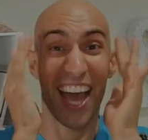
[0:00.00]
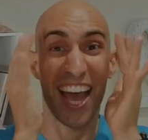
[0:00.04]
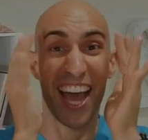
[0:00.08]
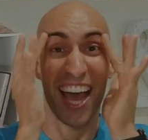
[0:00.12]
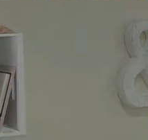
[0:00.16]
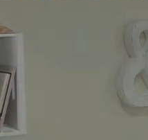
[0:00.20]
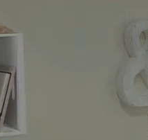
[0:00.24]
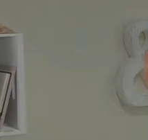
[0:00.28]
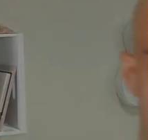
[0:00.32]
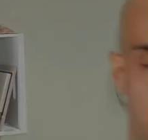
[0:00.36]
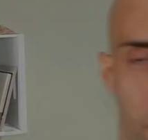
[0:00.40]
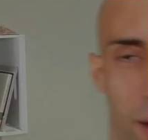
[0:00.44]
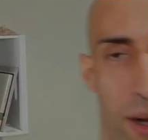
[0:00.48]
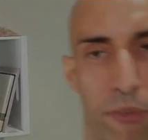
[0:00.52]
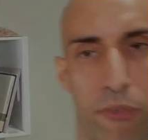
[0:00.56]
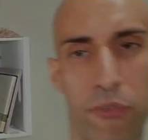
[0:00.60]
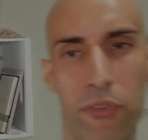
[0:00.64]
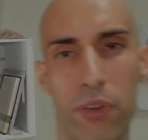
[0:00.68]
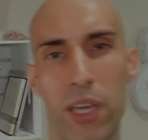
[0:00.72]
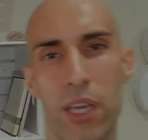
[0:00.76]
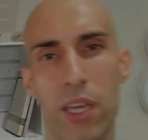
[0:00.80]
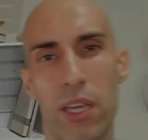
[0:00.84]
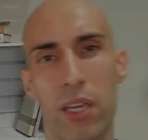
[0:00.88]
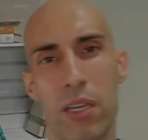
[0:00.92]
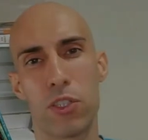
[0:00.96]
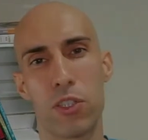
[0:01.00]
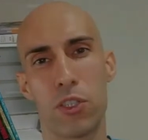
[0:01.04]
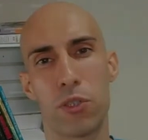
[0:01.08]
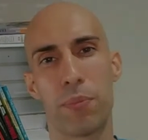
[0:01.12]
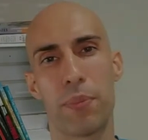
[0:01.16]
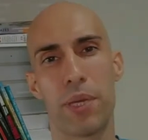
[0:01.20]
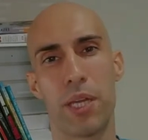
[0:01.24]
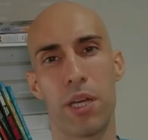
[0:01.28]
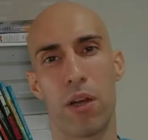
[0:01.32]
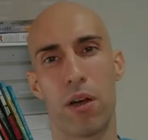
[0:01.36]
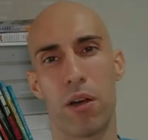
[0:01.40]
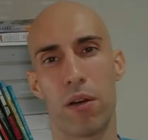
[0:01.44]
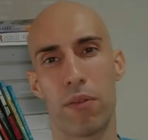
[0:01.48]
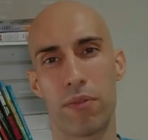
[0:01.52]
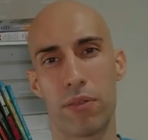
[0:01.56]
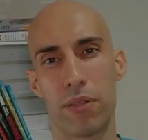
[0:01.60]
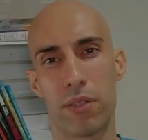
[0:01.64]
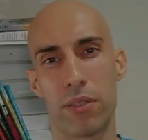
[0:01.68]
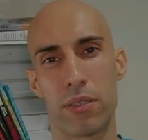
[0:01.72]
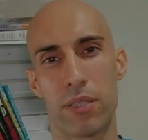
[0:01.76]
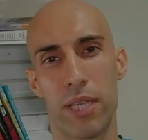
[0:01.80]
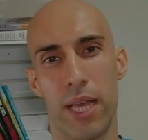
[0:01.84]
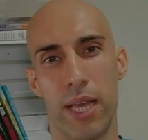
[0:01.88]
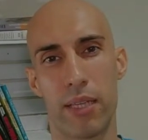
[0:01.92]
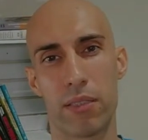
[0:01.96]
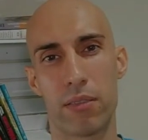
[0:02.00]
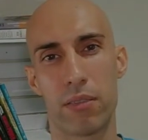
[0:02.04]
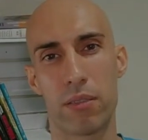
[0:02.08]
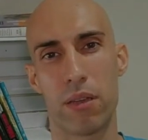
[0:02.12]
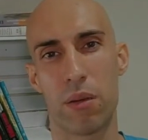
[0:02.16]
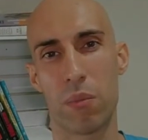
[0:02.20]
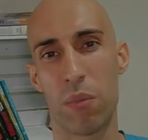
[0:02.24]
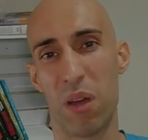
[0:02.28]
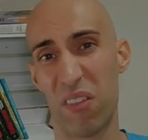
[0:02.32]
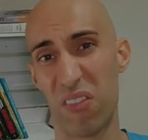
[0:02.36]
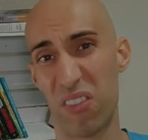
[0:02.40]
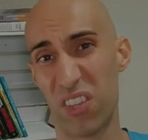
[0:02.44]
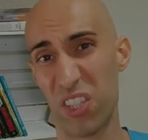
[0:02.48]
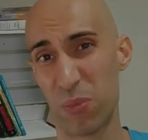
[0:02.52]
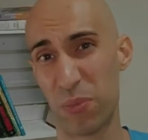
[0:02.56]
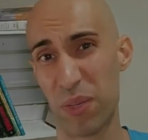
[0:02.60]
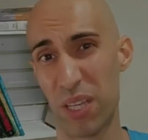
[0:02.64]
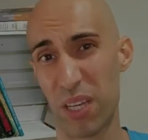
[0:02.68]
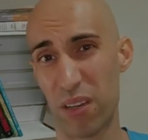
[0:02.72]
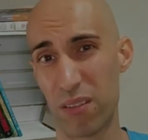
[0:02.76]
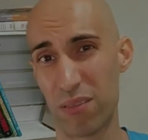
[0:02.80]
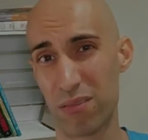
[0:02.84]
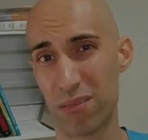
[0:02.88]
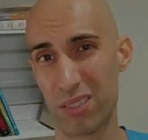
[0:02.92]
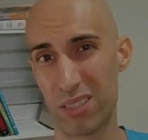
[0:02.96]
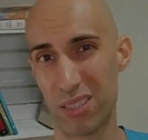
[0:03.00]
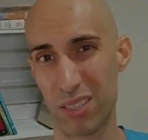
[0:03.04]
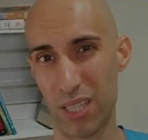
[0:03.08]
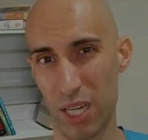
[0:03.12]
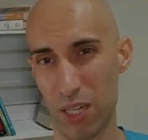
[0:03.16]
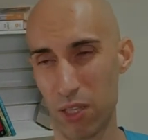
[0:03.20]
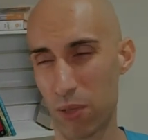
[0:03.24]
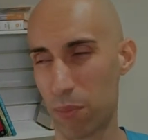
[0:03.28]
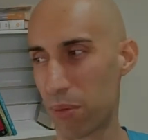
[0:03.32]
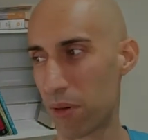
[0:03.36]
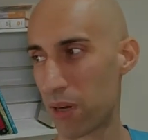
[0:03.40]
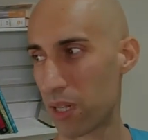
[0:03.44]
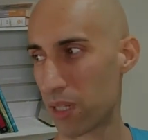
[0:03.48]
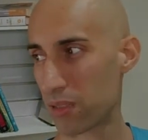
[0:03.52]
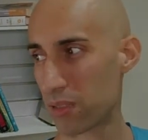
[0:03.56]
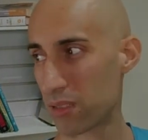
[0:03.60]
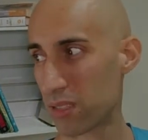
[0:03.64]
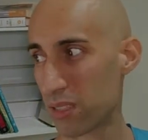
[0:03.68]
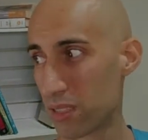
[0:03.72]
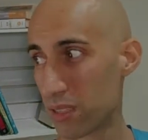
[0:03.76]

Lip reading: As Murphy Shminov says, Murphy Shminov, is that how you pronounce